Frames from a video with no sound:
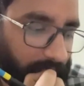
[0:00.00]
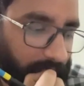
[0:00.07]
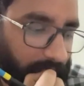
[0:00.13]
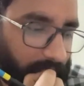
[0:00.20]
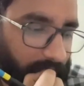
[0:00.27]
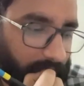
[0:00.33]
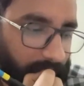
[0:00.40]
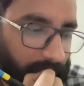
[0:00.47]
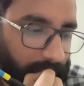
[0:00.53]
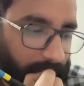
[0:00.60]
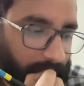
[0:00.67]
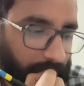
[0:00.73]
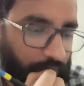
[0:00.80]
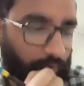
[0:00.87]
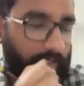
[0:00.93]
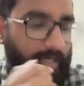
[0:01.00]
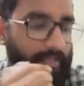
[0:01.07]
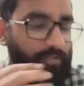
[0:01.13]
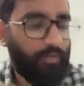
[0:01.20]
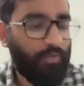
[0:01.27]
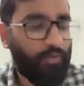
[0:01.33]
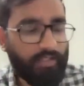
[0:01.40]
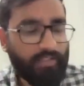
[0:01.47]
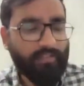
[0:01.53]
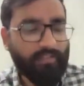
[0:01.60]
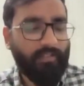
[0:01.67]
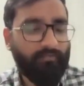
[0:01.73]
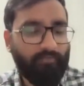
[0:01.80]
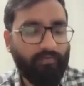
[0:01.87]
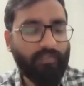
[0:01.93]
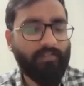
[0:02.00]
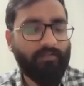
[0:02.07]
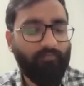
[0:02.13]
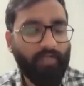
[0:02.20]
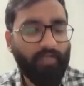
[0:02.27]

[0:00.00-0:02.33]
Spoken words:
So as you notice in the first